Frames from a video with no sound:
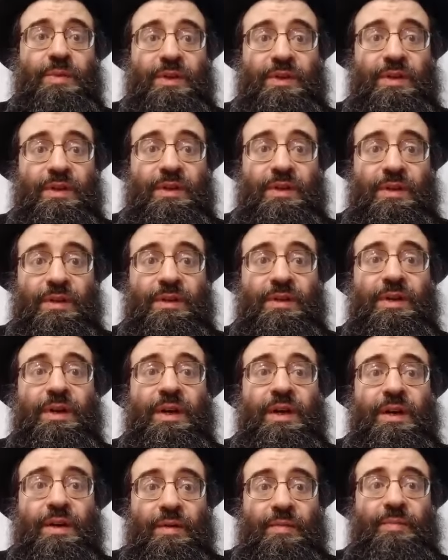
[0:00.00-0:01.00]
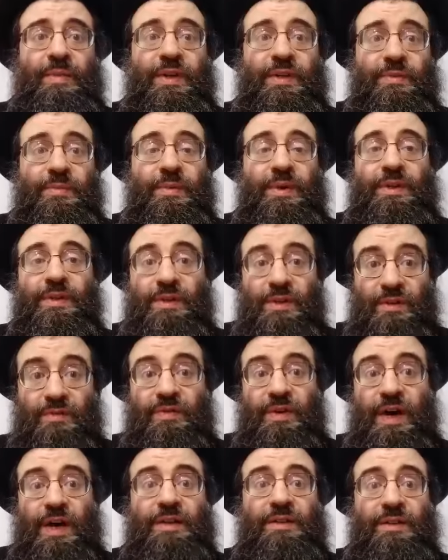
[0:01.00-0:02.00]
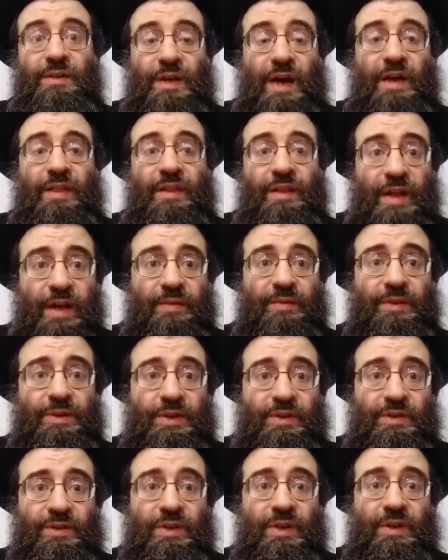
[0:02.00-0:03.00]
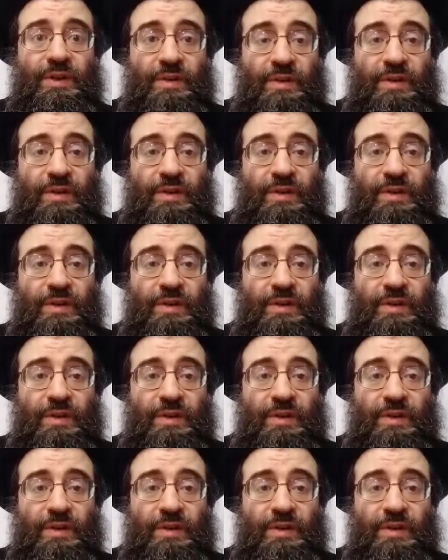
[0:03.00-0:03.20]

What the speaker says: but in fact, in other languages,